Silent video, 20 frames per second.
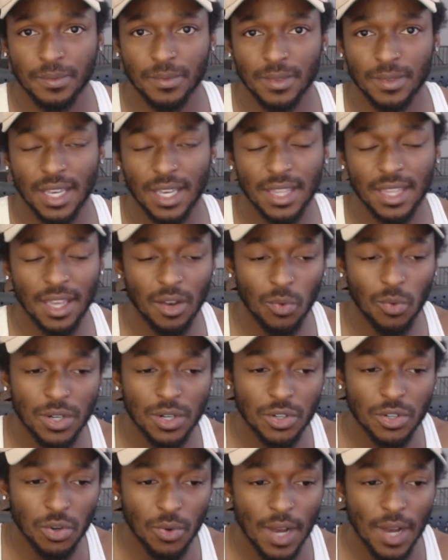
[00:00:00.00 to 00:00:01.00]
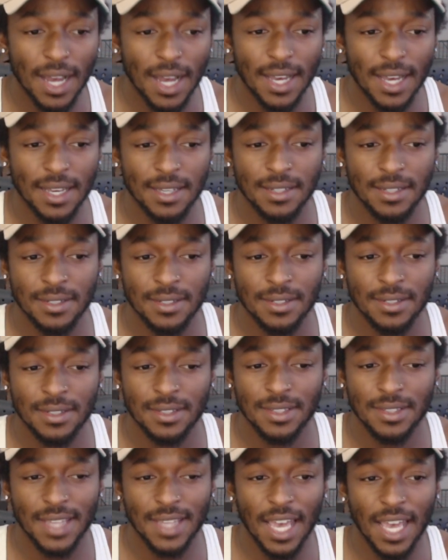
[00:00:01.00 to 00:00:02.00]
And then wonder why
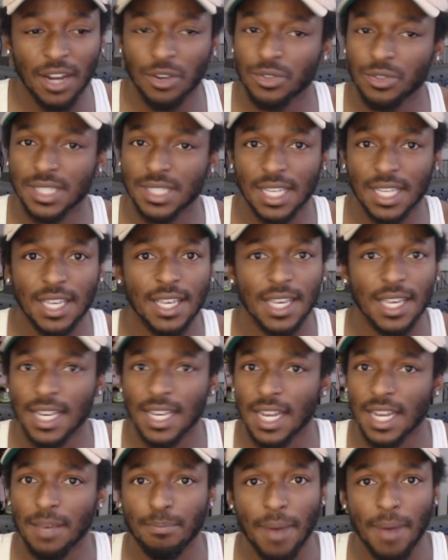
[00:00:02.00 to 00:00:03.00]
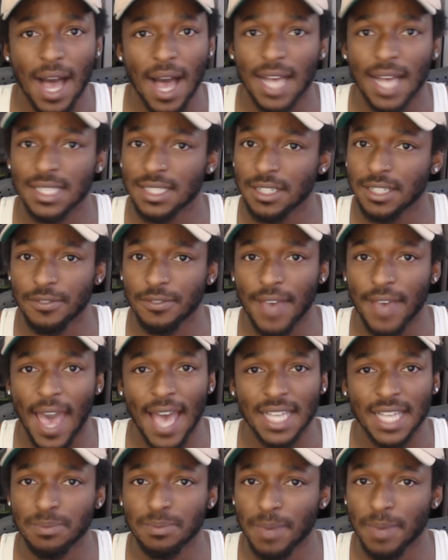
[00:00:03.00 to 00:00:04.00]
they don't see any positive
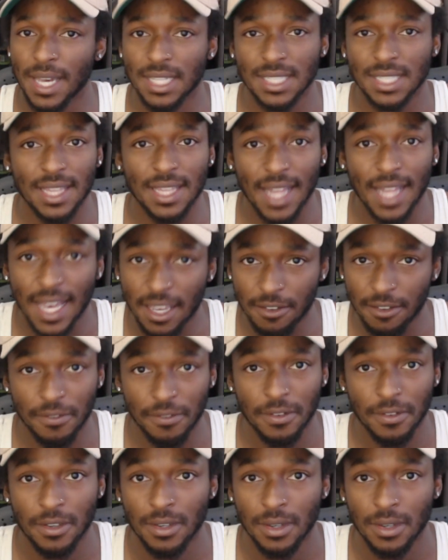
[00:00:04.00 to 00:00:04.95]
aspects in life.